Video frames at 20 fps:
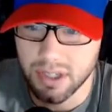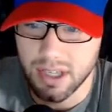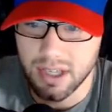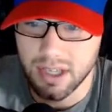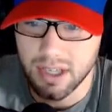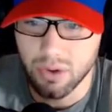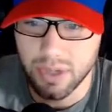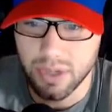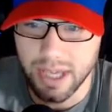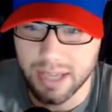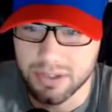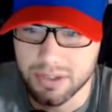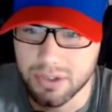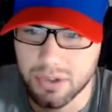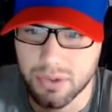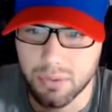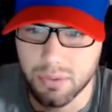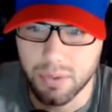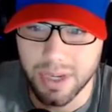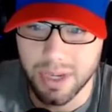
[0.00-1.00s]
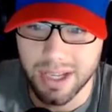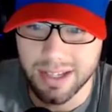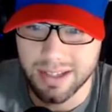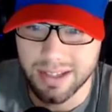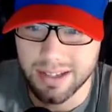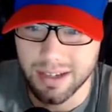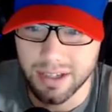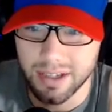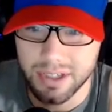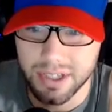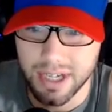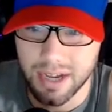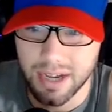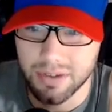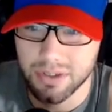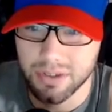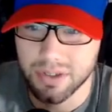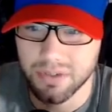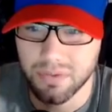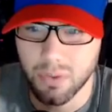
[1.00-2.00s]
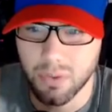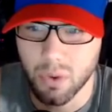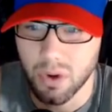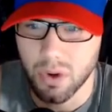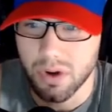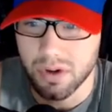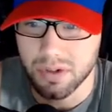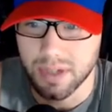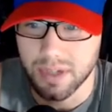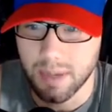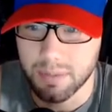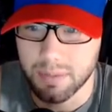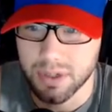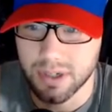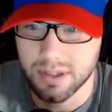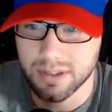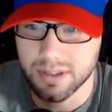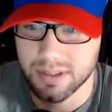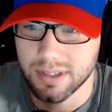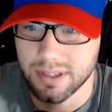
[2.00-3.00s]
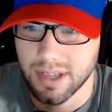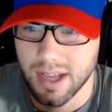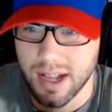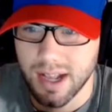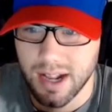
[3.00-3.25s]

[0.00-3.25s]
He only has 3 touchdowns to 4 interceptions.